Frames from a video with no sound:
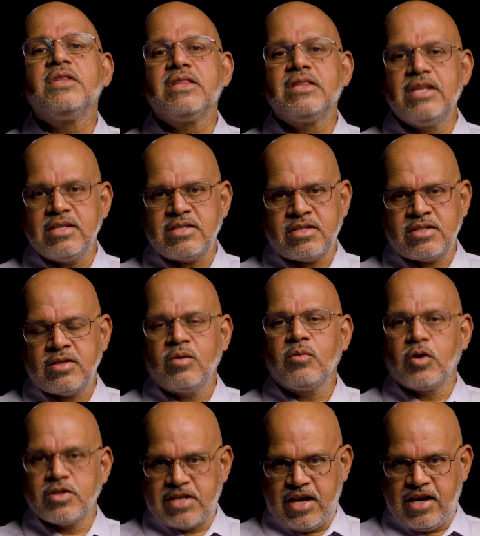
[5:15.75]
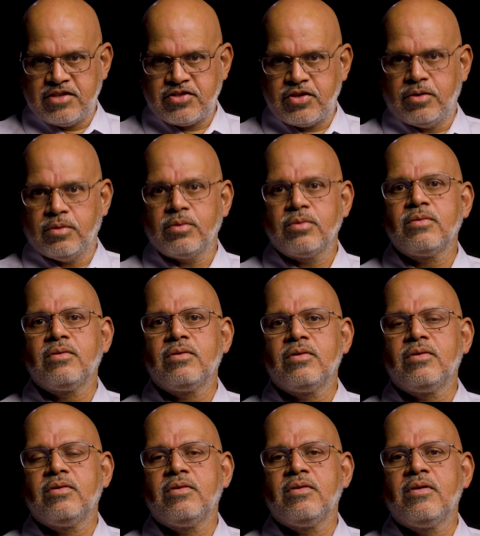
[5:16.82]
This was ASU.
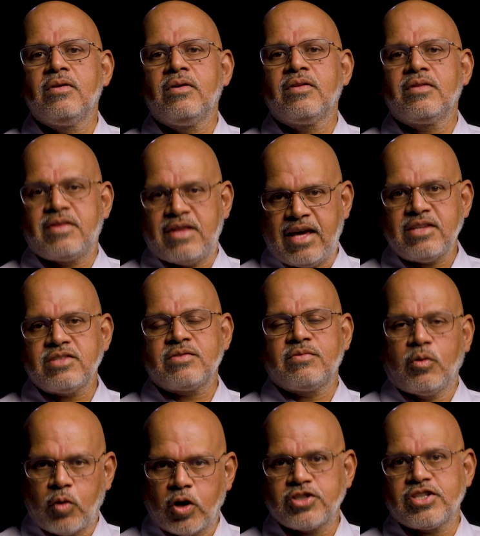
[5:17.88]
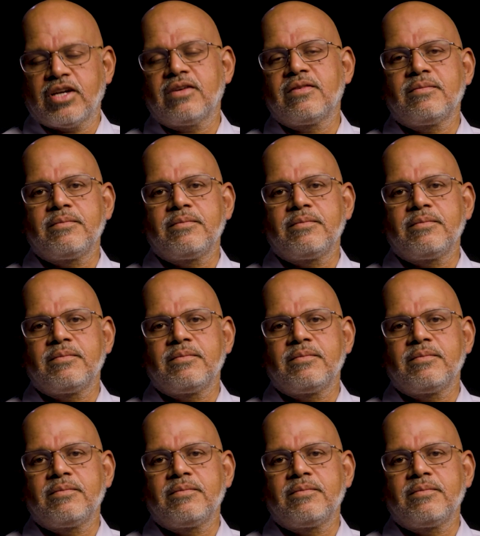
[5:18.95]
Thanks for watching.